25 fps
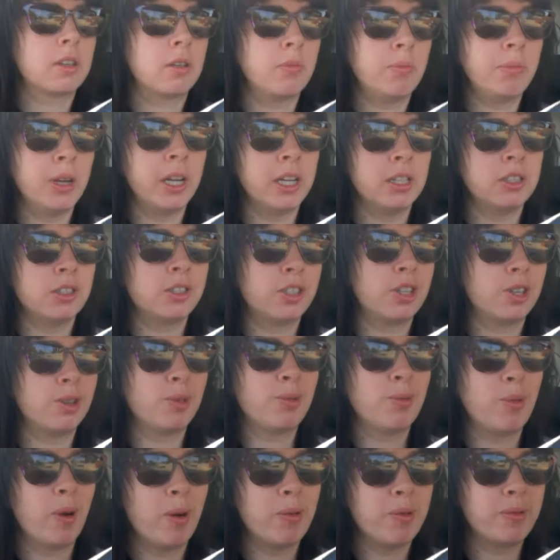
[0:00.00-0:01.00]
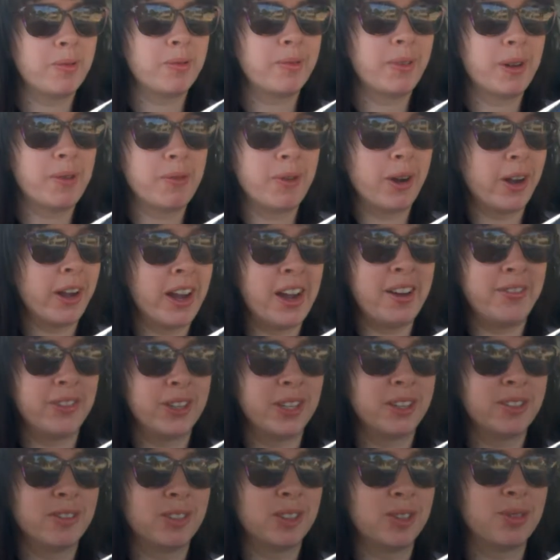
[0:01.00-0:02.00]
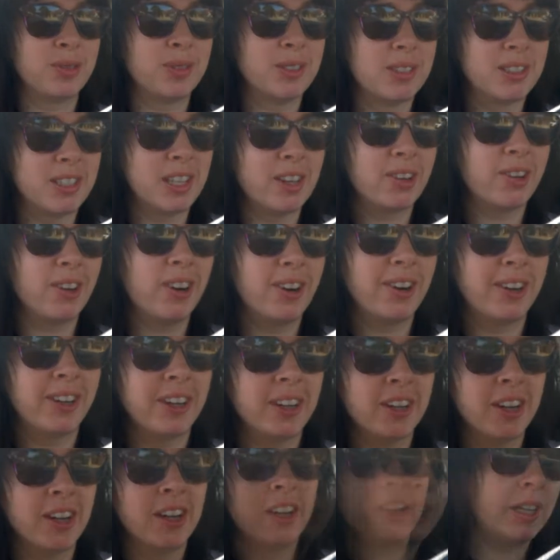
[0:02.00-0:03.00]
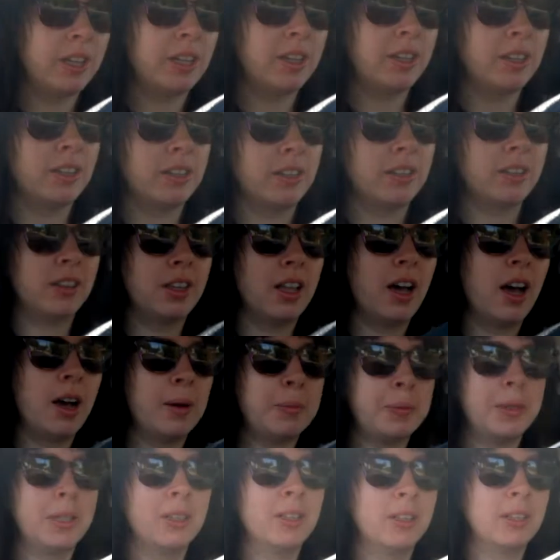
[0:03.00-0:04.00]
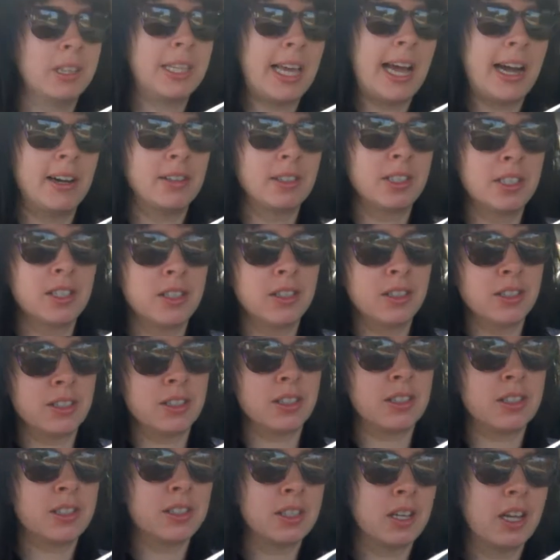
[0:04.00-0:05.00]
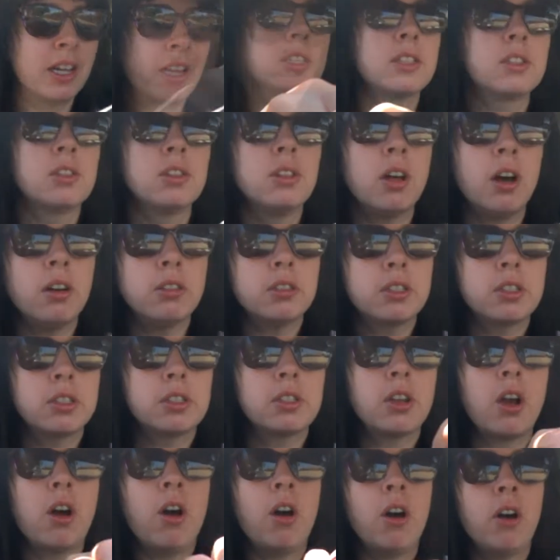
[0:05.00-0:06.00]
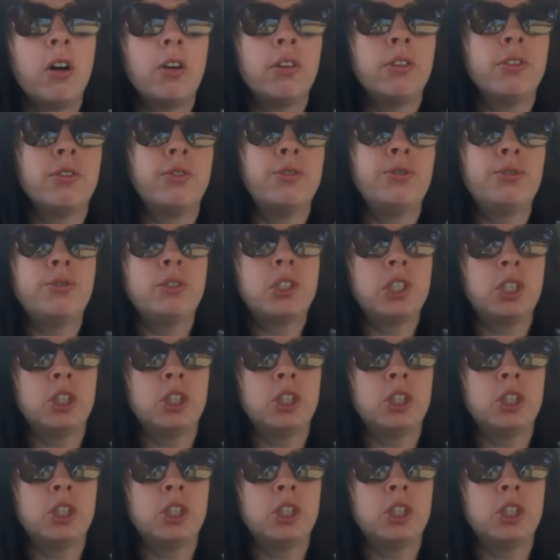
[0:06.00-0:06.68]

compared to what we were having, which was 0. We're up in the thousands. There's lots of